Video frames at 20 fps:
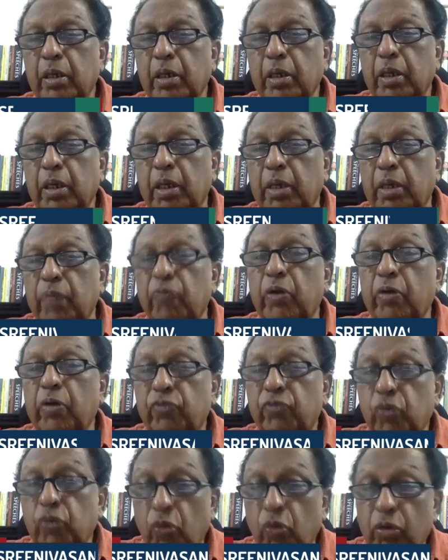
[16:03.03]
he would
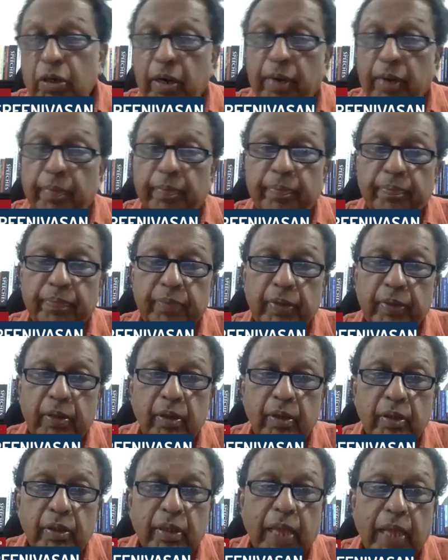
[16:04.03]
have told him
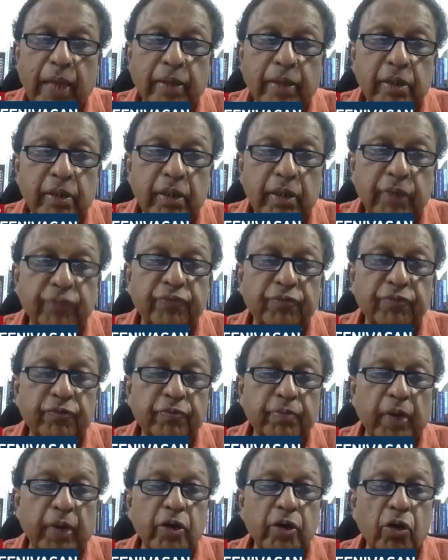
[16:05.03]
that if
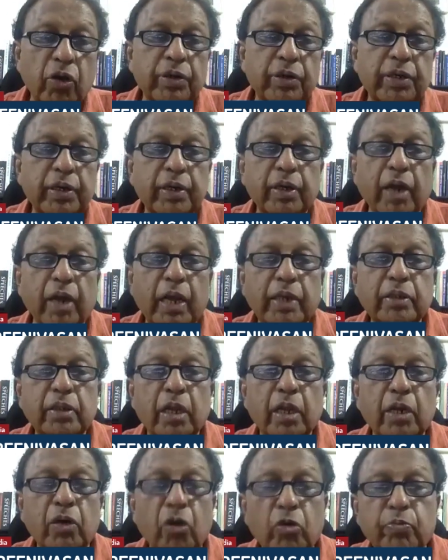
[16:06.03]
minority rights
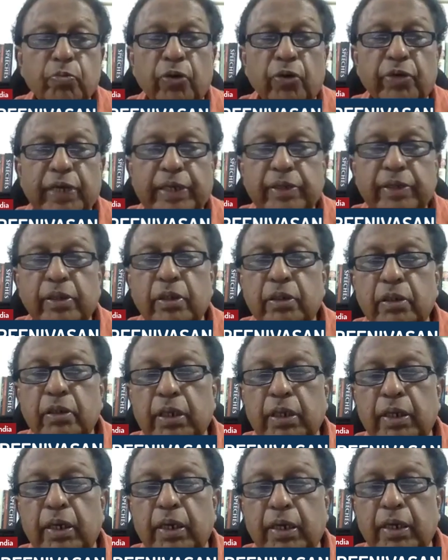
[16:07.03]
are not protected
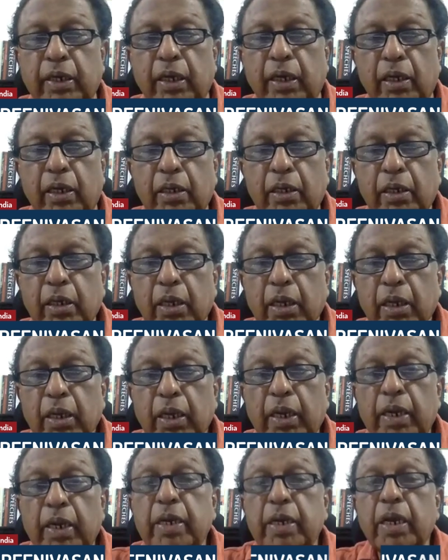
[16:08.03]
in India,
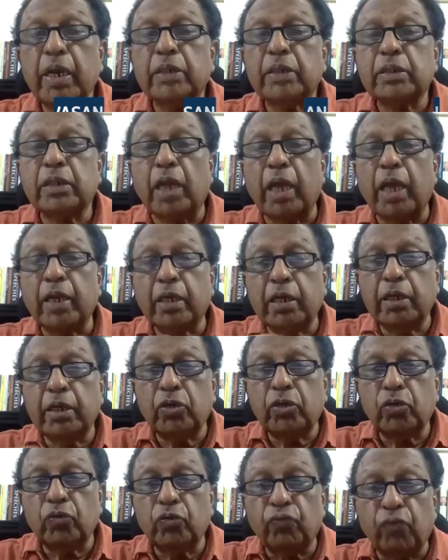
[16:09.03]
India is
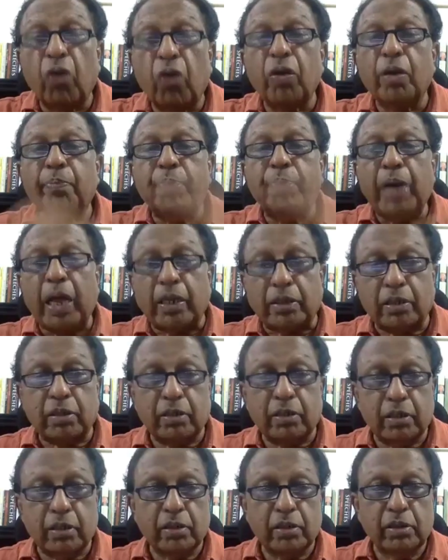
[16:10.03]
likely to fall apart.
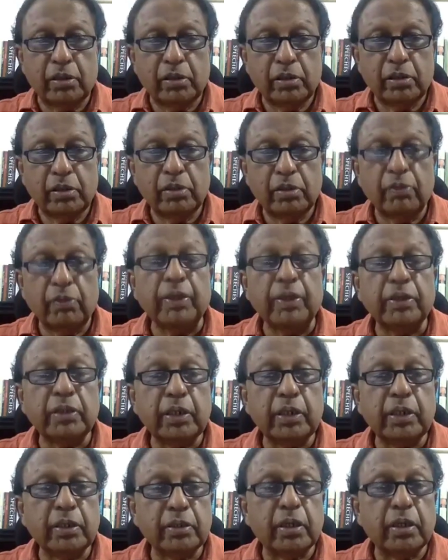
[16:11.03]
Very
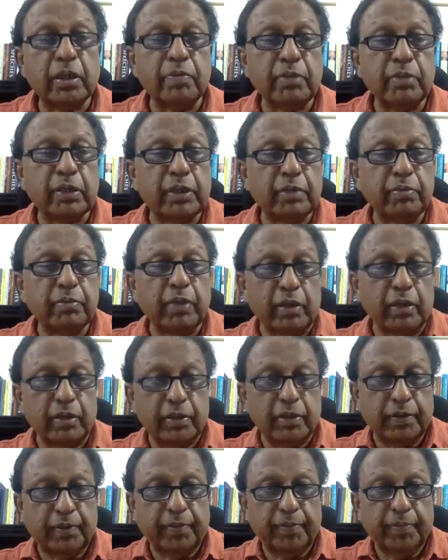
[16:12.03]
serious statement he made.
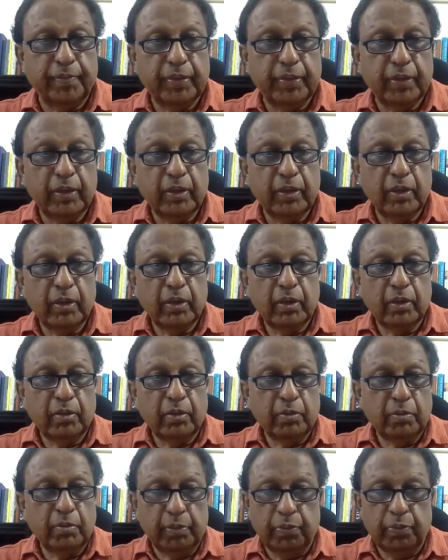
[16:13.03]

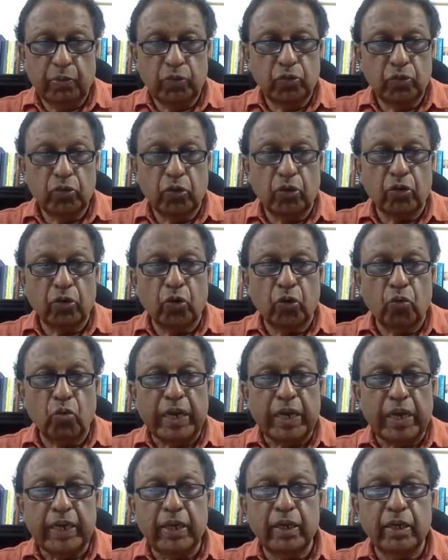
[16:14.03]
People do not know
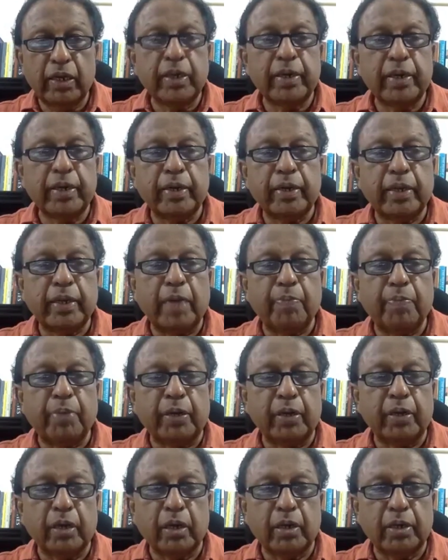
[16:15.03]
why he did it at that
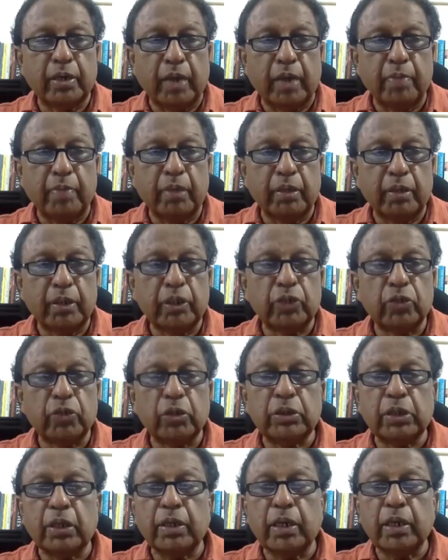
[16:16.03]
particular time, but this
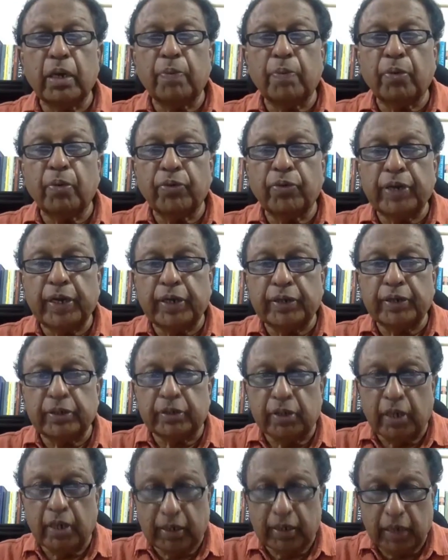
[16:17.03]
was a real
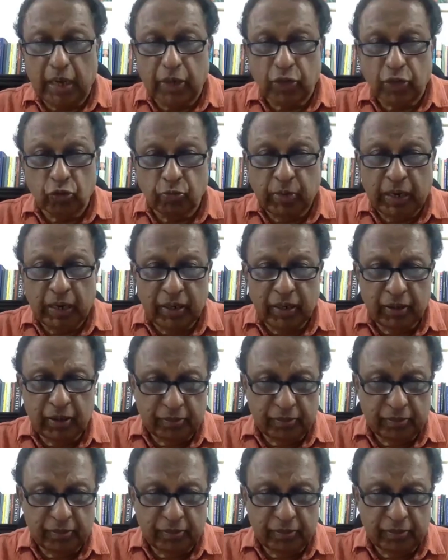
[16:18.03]
provocation. And that too by